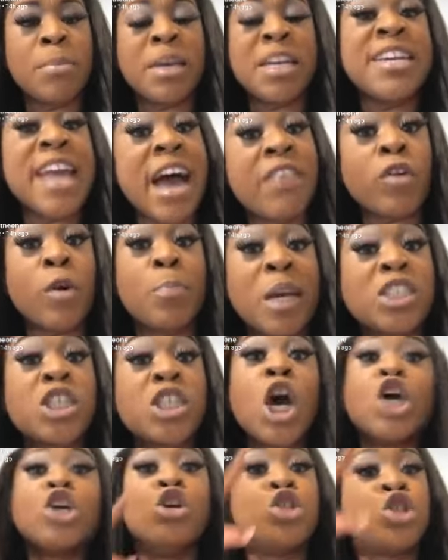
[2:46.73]
Never, bitch.
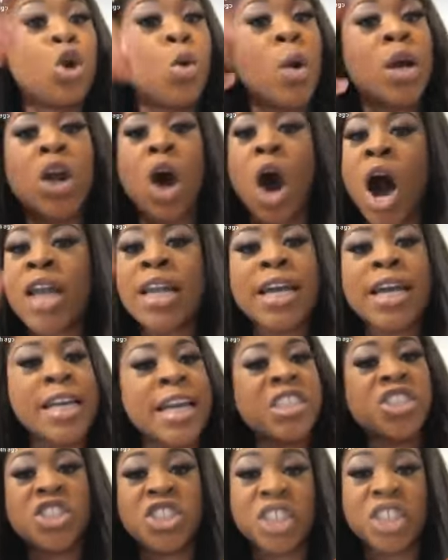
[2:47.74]
You doing all of
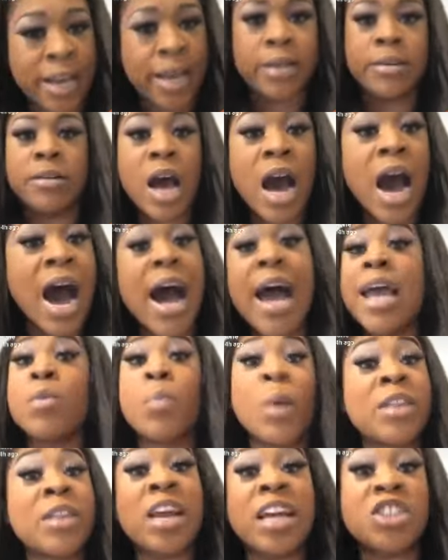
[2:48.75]
this shit. I ain't
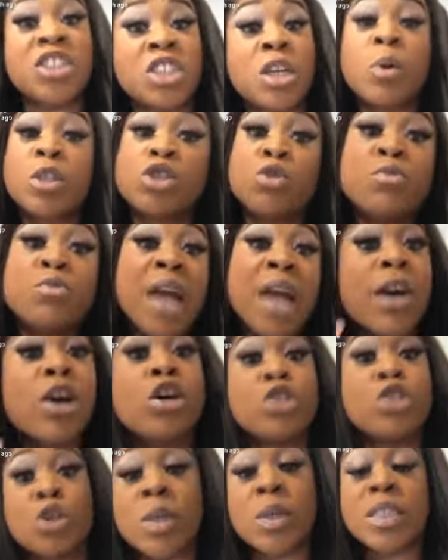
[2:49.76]
with that shit. What you not going
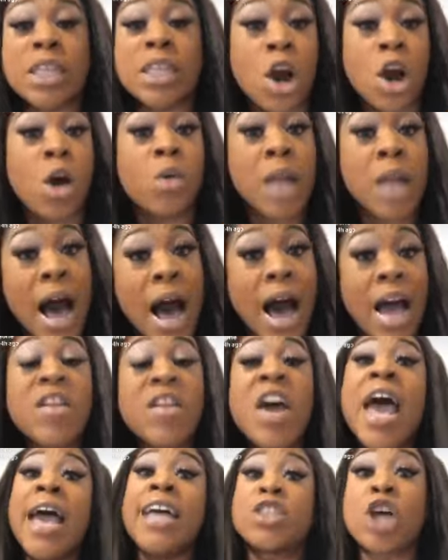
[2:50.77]
to do is sit on live
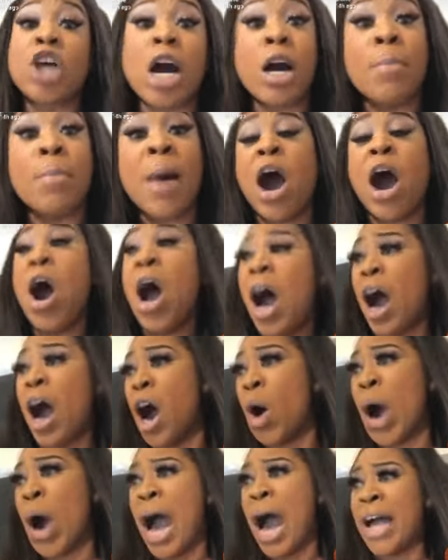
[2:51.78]
and talk about,
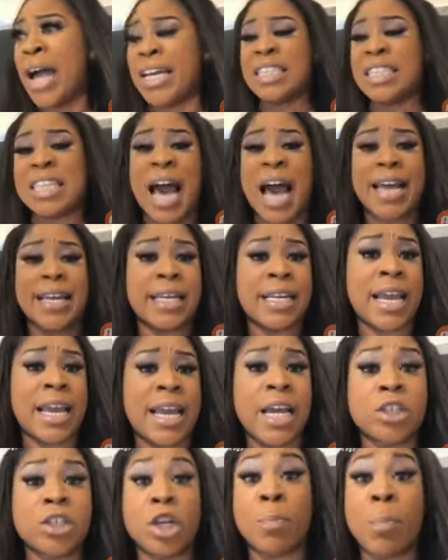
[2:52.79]
oh, I can
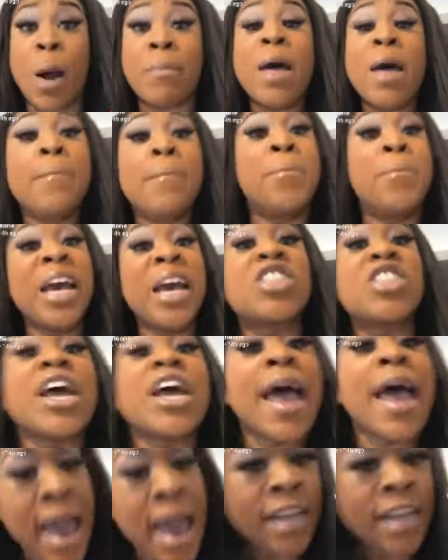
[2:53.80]
handle the problem. Bitch,
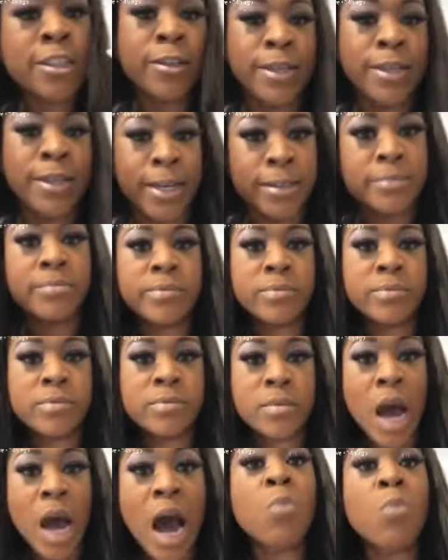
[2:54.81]
handle it.
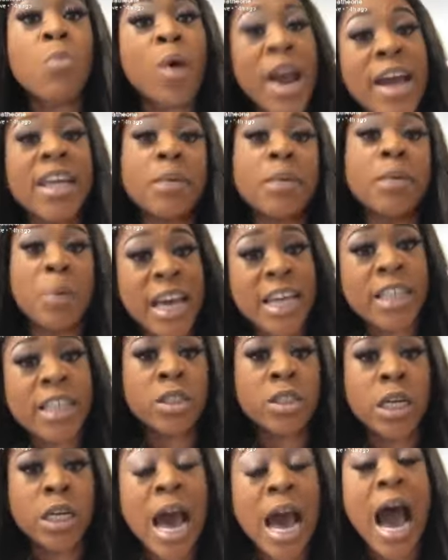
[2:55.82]
I'm ready, bitch.
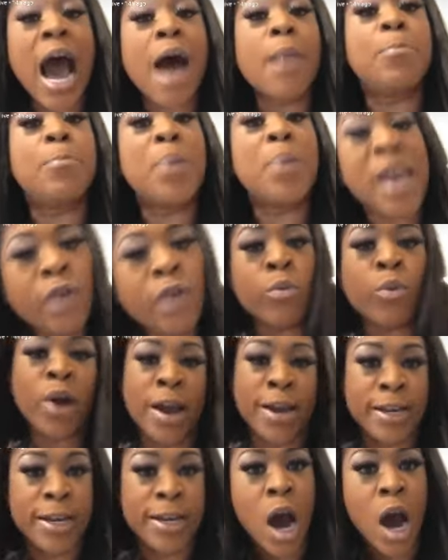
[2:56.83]
I've been
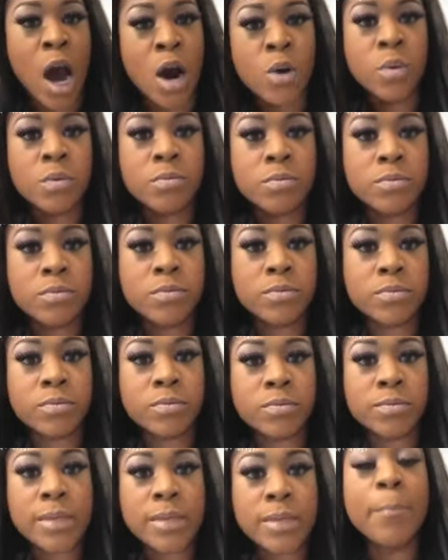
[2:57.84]
ready, ho.
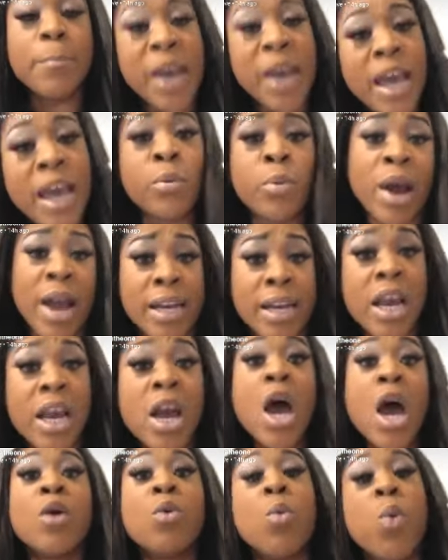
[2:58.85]
Been ready.
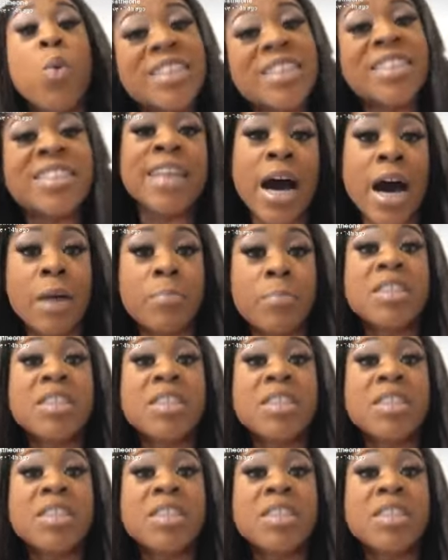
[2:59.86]
What's up?